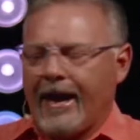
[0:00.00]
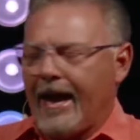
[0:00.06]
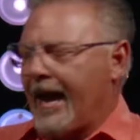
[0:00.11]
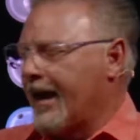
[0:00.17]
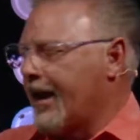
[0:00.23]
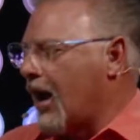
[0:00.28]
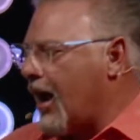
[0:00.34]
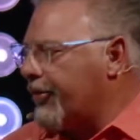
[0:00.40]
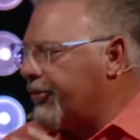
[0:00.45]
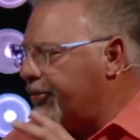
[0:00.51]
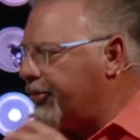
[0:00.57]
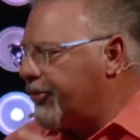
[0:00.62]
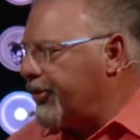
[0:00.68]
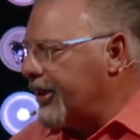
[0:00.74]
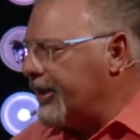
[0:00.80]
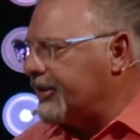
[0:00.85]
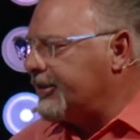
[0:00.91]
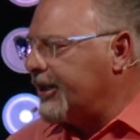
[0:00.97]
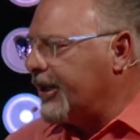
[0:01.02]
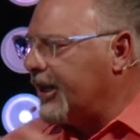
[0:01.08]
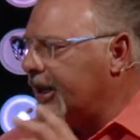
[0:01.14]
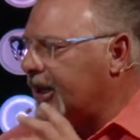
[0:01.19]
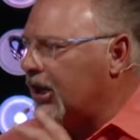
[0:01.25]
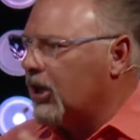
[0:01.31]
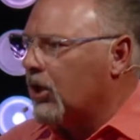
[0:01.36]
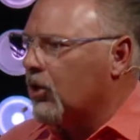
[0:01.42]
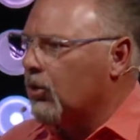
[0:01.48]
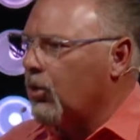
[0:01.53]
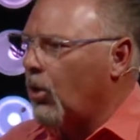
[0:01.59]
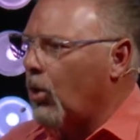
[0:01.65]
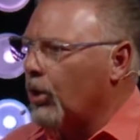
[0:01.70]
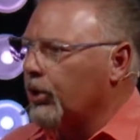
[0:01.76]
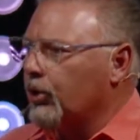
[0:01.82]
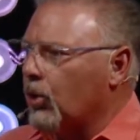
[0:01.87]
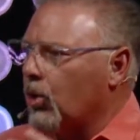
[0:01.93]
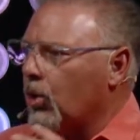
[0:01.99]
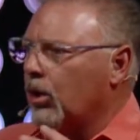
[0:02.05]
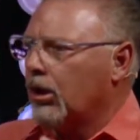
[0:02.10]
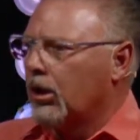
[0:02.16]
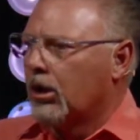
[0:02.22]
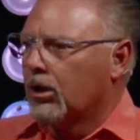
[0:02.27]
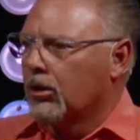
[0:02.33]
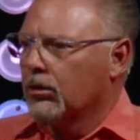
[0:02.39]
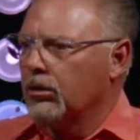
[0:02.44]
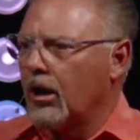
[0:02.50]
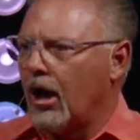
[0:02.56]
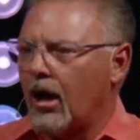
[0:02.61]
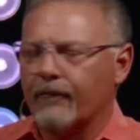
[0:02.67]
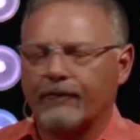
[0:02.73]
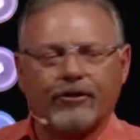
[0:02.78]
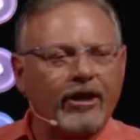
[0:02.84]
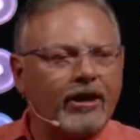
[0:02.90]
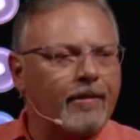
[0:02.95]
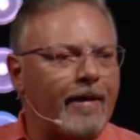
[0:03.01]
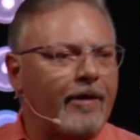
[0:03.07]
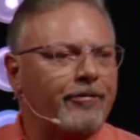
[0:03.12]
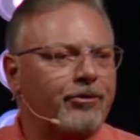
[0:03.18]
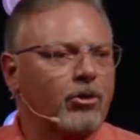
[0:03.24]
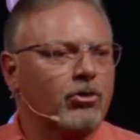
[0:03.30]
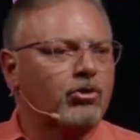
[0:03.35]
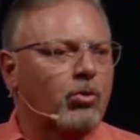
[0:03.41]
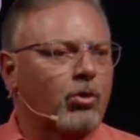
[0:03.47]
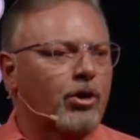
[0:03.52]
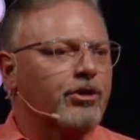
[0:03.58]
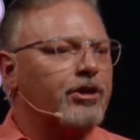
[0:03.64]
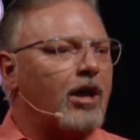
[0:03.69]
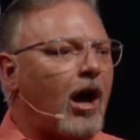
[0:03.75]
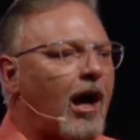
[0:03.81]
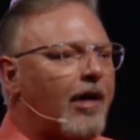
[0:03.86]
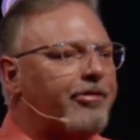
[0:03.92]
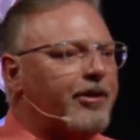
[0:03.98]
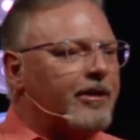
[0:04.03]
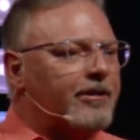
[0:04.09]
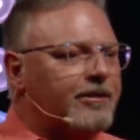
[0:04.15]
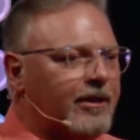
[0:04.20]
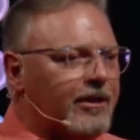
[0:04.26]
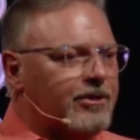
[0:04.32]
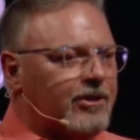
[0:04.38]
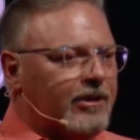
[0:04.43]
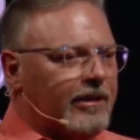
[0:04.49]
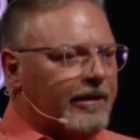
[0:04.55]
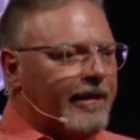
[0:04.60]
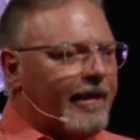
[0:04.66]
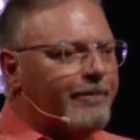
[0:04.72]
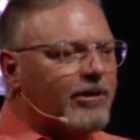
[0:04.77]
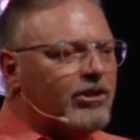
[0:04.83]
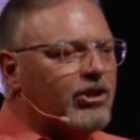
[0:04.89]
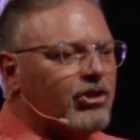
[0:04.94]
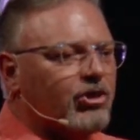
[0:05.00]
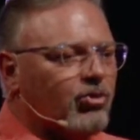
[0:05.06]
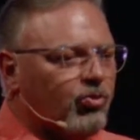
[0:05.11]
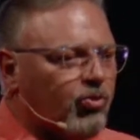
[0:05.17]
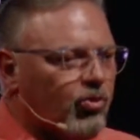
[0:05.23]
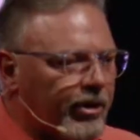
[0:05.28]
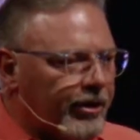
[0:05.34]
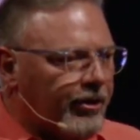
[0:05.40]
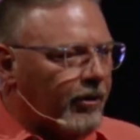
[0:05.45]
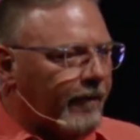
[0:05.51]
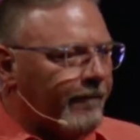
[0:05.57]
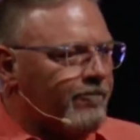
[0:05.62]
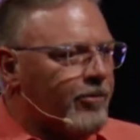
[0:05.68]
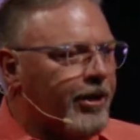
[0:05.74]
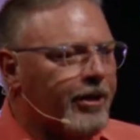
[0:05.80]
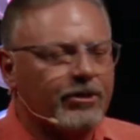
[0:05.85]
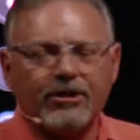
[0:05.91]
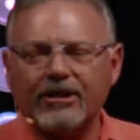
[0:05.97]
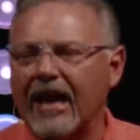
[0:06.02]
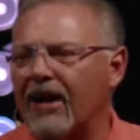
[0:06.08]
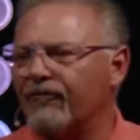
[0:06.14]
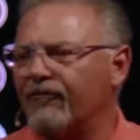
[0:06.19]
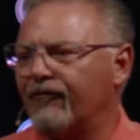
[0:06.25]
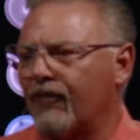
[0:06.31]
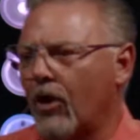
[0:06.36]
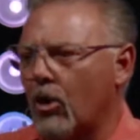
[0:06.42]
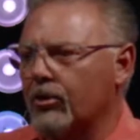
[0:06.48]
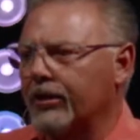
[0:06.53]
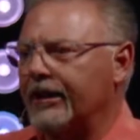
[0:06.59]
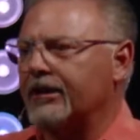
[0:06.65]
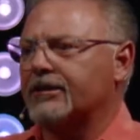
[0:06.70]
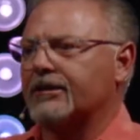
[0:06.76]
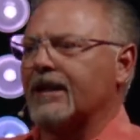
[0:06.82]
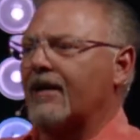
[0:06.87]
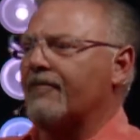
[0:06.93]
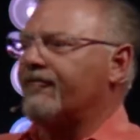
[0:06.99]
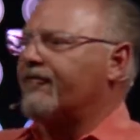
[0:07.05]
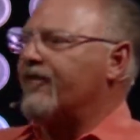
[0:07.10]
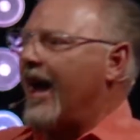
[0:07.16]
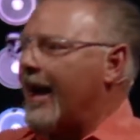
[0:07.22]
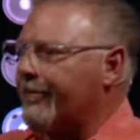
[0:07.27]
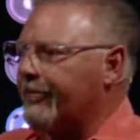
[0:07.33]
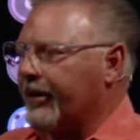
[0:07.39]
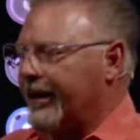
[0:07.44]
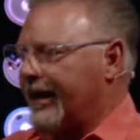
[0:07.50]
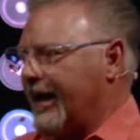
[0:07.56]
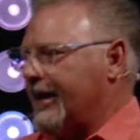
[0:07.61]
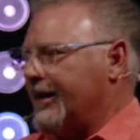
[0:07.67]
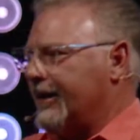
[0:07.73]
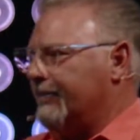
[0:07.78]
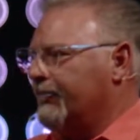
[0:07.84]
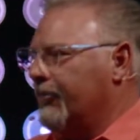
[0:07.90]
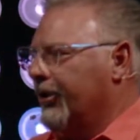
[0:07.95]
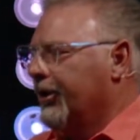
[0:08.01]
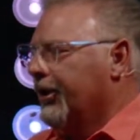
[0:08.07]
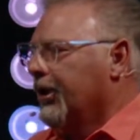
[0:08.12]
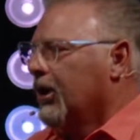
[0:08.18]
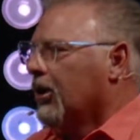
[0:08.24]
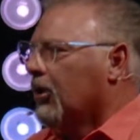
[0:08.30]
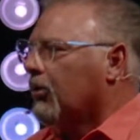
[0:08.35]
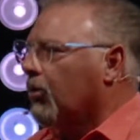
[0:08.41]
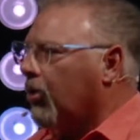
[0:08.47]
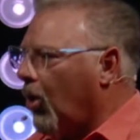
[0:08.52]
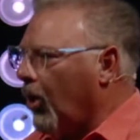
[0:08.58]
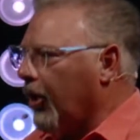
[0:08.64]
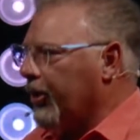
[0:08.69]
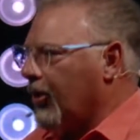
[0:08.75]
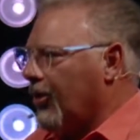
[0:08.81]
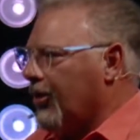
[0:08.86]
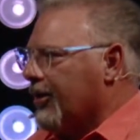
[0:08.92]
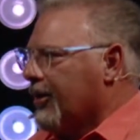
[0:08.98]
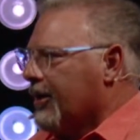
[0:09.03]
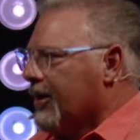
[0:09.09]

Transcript: an authentic, loyal love. Think about those words authenticity. That means it's real, it's not phony, it's not fabricated. Loyal.